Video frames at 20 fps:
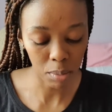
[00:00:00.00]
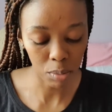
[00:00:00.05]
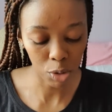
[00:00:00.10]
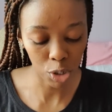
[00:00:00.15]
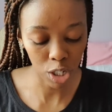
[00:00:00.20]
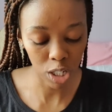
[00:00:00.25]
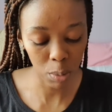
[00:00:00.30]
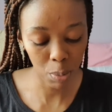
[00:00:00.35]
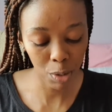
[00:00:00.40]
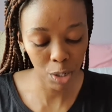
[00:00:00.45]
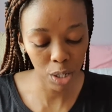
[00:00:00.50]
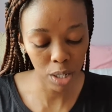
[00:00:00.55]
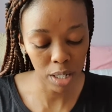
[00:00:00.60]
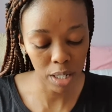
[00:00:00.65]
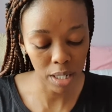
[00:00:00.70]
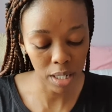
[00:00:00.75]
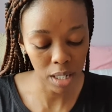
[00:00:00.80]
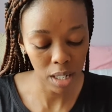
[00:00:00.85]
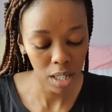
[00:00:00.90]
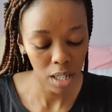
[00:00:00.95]
just
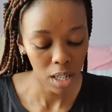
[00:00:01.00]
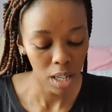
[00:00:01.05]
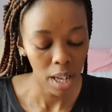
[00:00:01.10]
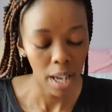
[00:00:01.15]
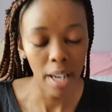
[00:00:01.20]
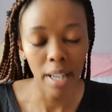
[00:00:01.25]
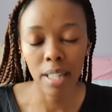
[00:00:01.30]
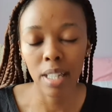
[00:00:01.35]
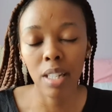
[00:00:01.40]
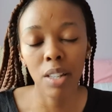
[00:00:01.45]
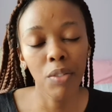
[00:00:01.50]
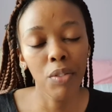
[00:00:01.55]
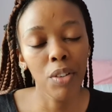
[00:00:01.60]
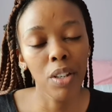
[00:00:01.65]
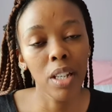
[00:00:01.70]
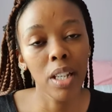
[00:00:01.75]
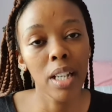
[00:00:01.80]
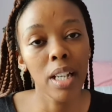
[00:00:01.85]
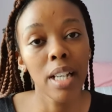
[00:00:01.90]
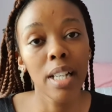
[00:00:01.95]
because
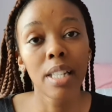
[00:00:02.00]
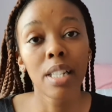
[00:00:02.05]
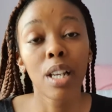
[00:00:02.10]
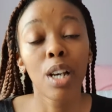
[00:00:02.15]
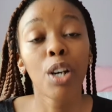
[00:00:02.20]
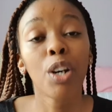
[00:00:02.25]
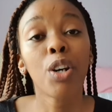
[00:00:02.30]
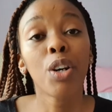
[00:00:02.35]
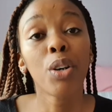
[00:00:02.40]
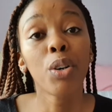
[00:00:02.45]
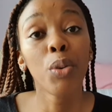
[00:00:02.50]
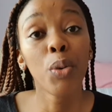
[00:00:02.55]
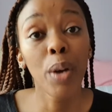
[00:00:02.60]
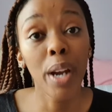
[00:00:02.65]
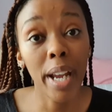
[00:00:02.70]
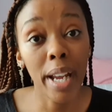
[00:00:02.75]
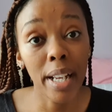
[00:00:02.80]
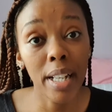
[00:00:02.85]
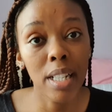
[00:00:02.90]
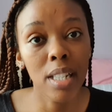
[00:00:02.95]
ACV is a
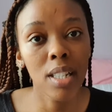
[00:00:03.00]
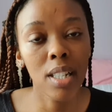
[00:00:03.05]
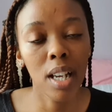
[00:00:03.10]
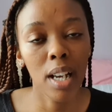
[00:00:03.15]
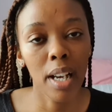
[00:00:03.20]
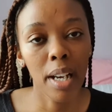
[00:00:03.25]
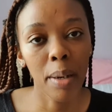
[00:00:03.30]
great